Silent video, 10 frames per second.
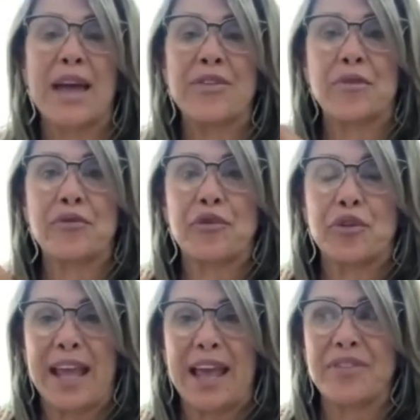And they
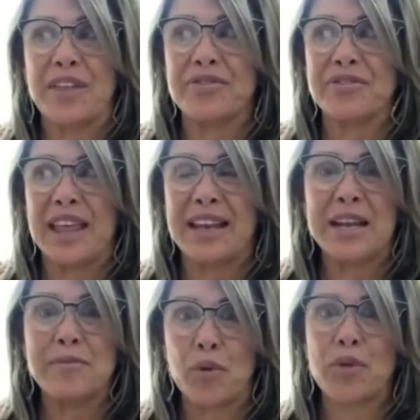forget that they
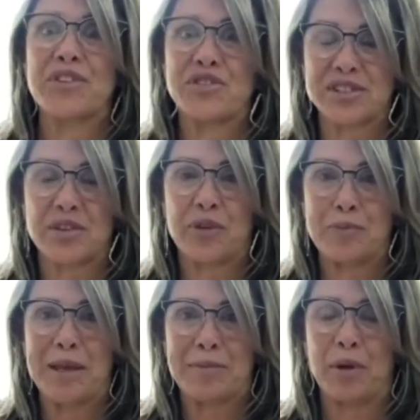need more than just a few
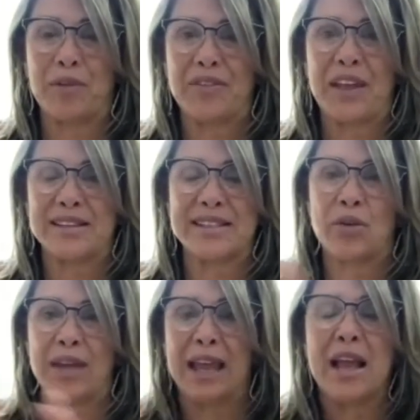people that like they say
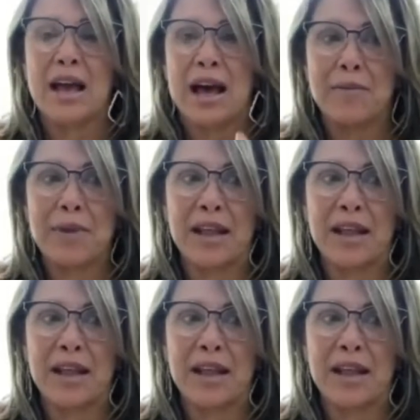okay um,